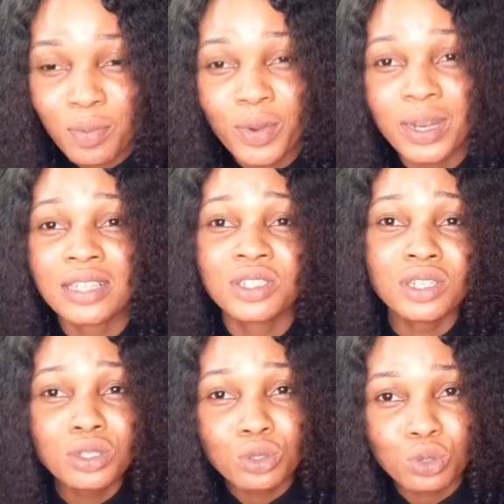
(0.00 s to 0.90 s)
when I
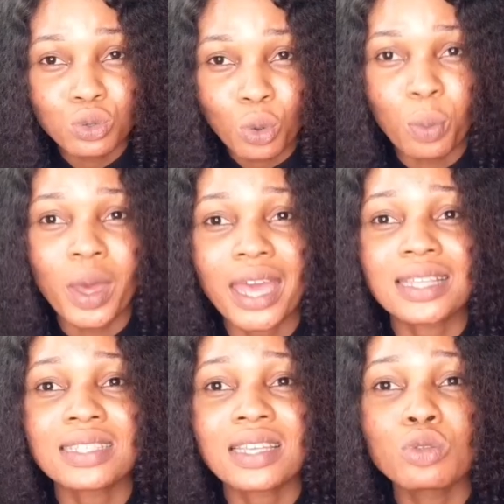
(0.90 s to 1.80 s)
change soap, I
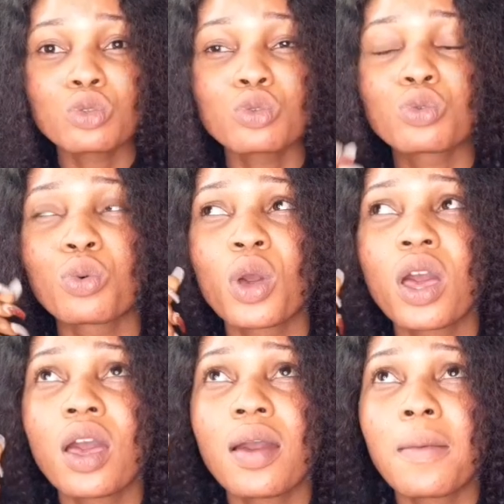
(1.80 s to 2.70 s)
tend to
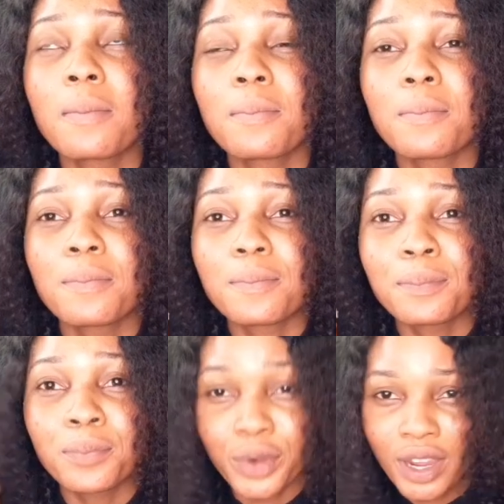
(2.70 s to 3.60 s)

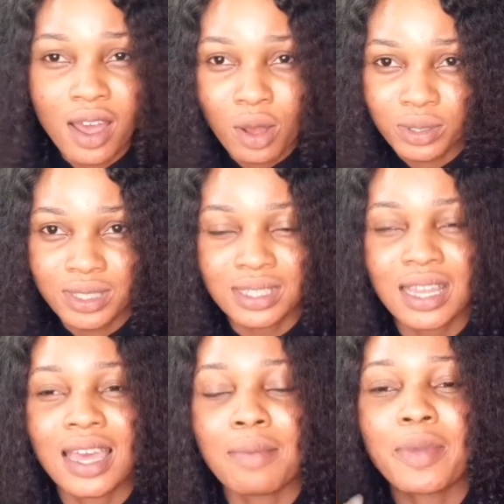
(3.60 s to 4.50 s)
break out.
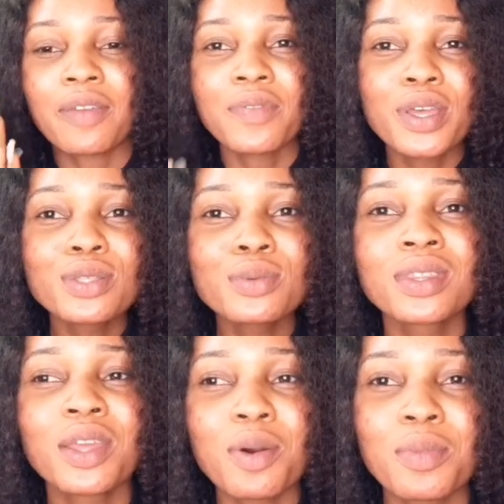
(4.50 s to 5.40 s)
My face will
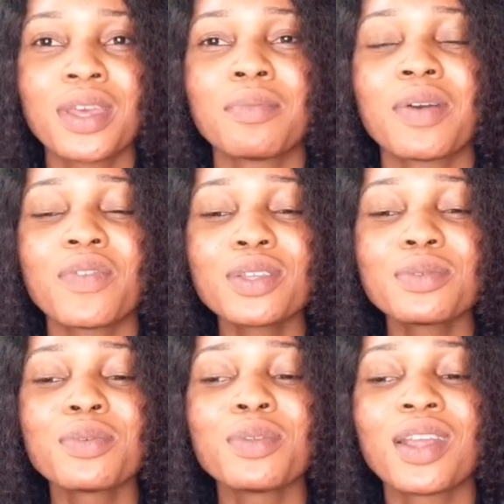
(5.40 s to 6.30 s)
tell me, my face
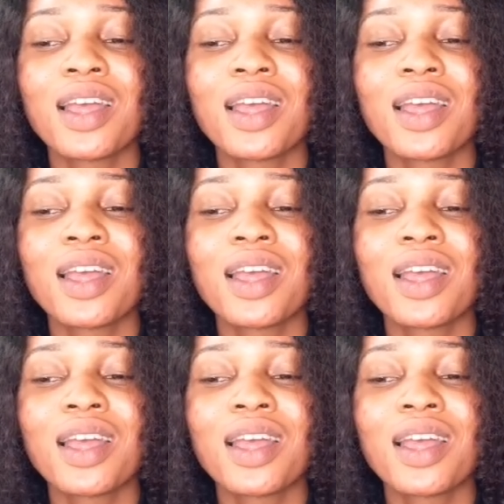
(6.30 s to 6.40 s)
will